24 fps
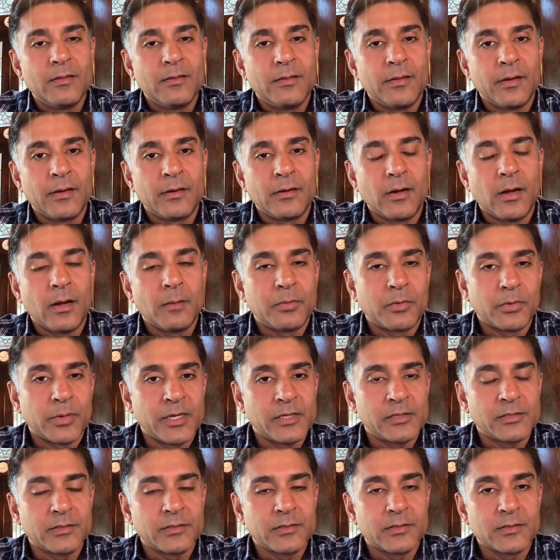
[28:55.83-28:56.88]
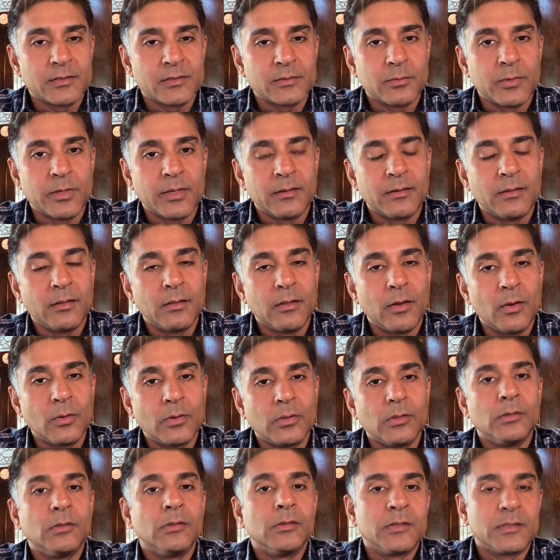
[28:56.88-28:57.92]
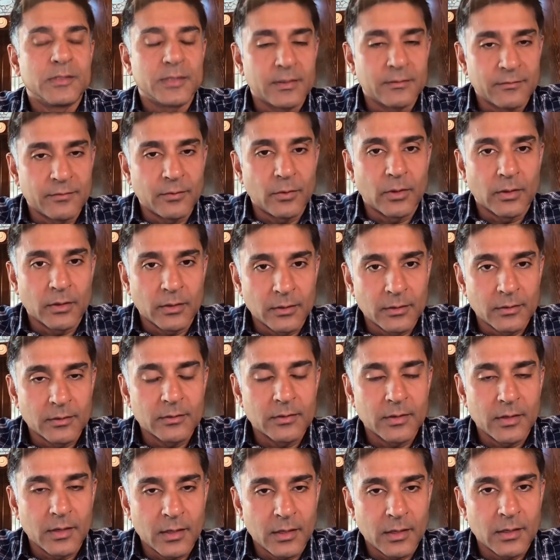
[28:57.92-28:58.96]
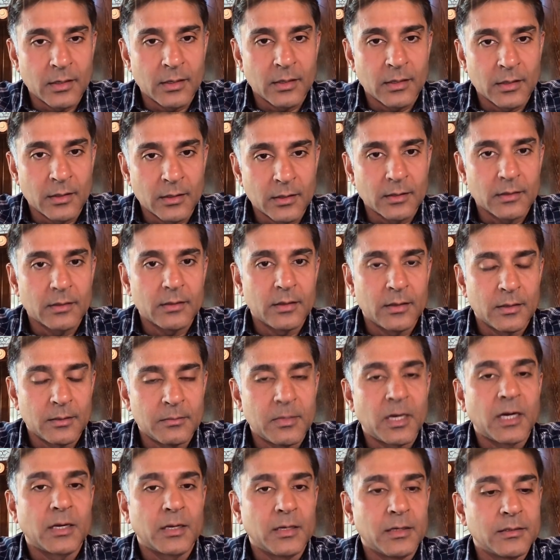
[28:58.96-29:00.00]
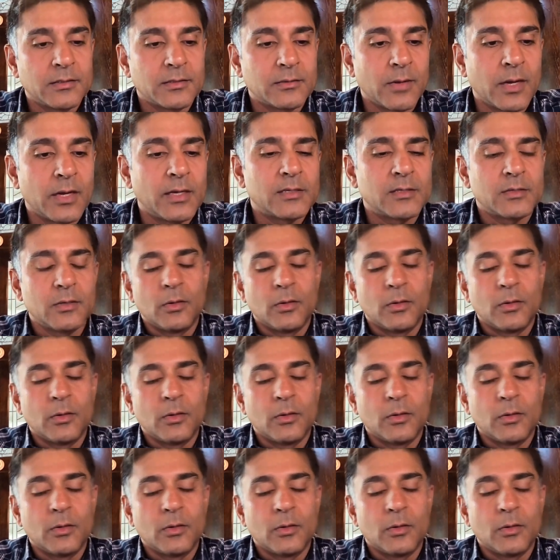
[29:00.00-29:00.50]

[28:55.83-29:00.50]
their operations with locals in foreign markets, right?